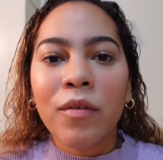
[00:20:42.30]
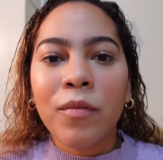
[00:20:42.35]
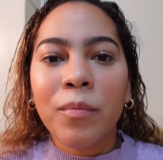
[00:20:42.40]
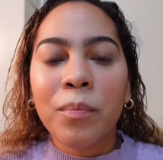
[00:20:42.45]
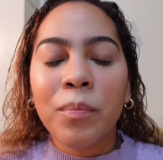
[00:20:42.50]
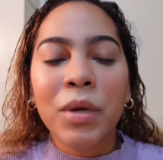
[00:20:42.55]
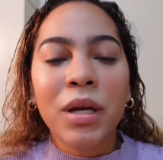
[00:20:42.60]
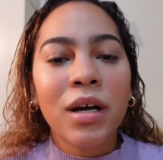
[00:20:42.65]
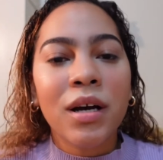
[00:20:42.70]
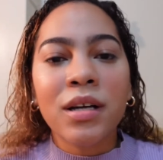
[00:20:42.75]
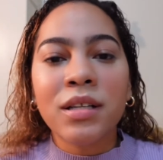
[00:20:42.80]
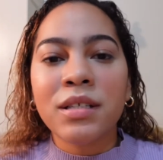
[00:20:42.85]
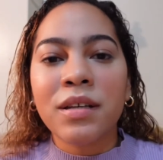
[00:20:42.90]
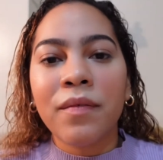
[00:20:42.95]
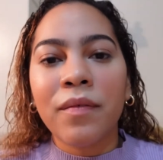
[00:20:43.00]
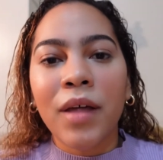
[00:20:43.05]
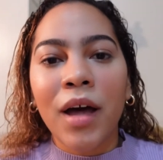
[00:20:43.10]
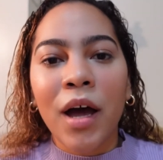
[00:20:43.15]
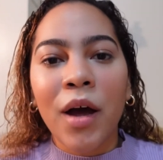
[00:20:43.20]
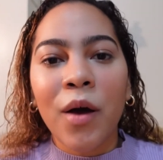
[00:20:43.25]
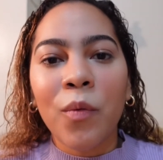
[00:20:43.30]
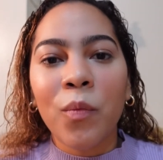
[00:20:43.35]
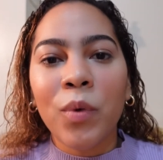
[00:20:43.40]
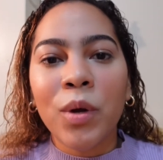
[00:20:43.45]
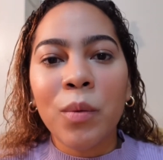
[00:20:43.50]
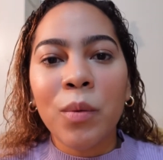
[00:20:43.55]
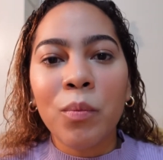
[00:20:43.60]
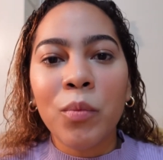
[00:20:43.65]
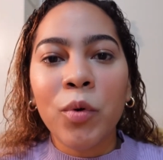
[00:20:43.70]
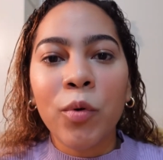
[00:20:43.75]
because of that,
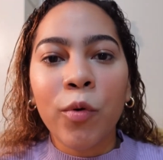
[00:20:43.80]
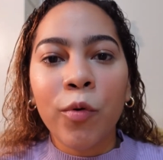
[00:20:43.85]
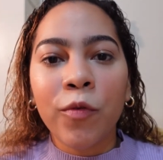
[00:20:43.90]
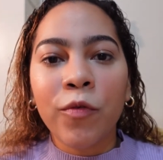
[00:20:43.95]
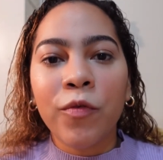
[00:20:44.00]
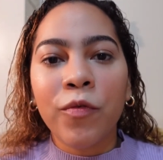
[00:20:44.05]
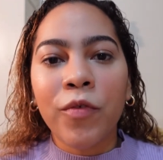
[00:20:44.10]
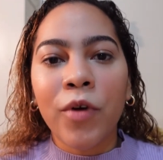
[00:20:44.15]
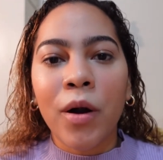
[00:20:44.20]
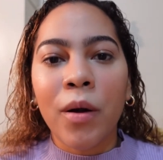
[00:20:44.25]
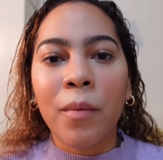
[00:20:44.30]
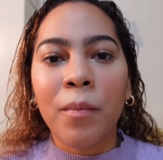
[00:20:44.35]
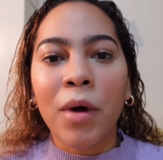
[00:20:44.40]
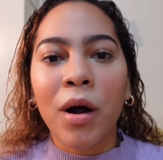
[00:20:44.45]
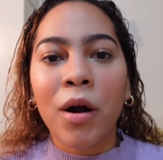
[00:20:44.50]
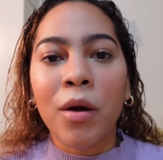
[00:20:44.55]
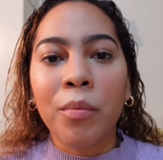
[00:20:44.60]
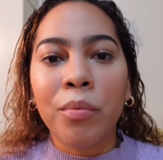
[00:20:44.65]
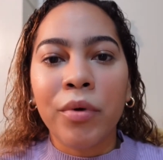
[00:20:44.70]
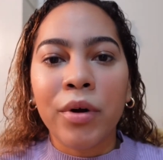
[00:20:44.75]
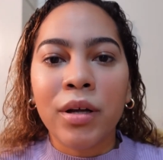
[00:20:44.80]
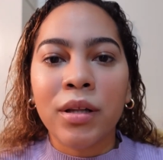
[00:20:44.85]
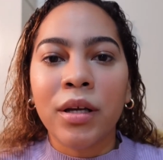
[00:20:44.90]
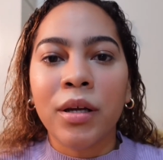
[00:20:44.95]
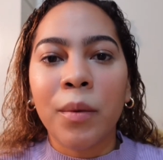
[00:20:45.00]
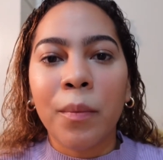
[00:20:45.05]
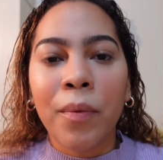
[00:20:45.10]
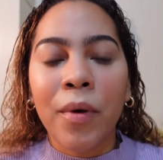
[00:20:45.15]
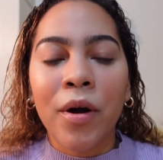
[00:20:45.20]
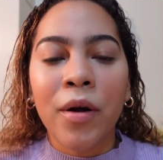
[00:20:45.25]
we moved from our
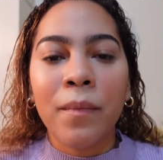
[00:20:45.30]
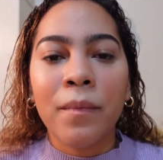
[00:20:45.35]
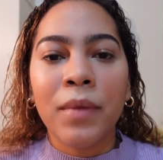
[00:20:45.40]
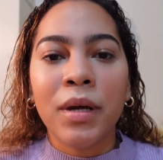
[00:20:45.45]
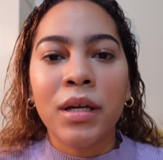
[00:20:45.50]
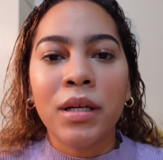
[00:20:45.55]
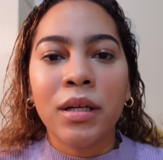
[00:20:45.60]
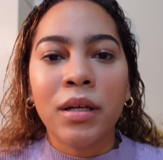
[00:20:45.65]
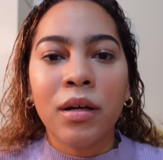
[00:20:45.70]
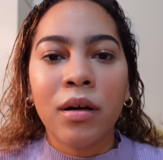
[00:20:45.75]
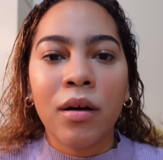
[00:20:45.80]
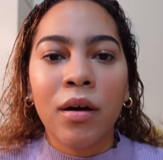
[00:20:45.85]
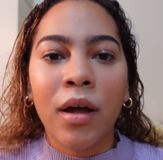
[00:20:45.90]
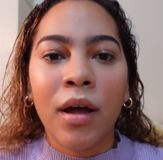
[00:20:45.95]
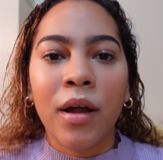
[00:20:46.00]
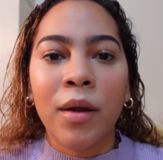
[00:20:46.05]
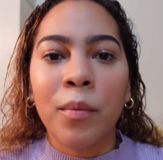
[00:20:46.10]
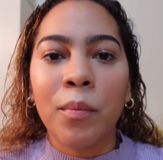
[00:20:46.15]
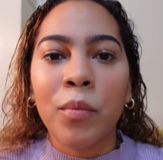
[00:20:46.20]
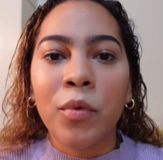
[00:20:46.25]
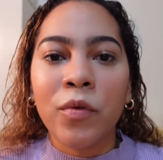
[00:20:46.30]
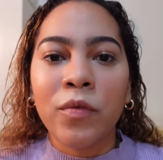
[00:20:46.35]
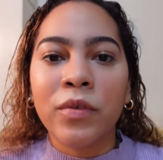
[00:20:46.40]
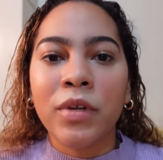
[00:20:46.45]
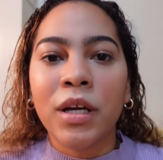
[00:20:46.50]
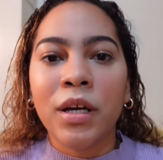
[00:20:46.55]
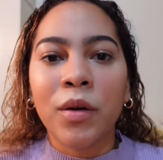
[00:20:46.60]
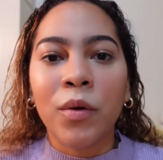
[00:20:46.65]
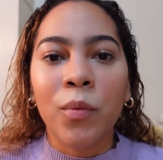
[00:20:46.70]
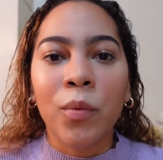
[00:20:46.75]
Brooklyn apartment and moved
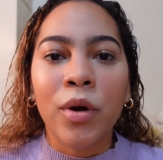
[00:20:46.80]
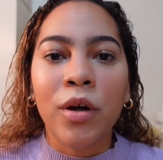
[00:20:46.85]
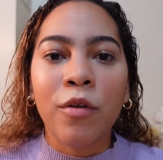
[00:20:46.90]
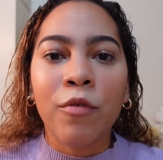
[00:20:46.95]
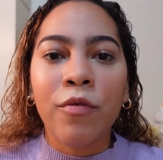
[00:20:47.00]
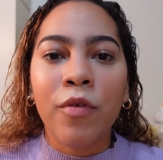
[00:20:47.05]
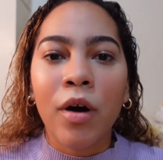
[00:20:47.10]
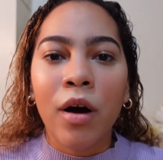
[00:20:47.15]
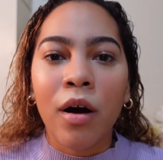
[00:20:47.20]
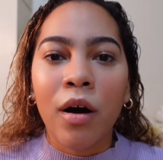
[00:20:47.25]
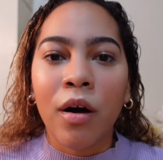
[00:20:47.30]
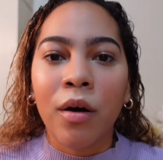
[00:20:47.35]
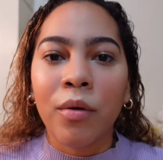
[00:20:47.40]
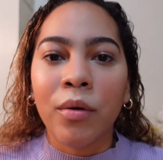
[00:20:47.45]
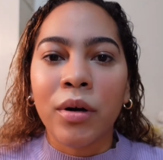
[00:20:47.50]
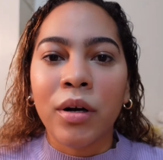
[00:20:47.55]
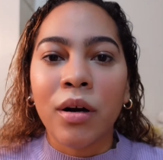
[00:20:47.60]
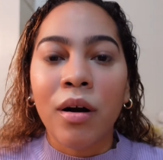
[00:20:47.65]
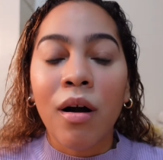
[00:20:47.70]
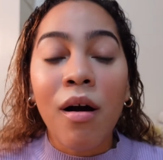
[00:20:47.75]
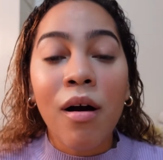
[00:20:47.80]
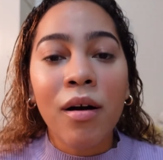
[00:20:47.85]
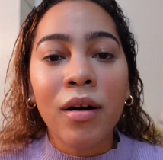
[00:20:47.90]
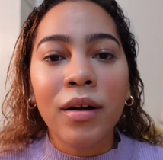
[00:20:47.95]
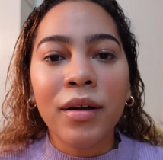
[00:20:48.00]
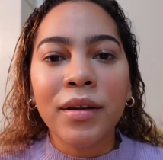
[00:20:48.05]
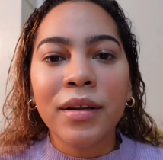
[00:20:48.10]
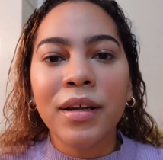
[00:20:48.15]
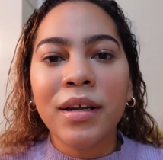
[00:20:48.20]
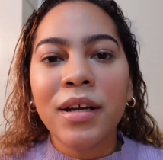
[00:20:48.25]
in with our
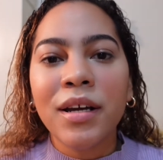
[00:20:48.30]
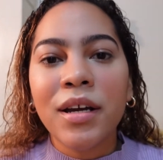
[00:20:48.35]
aunt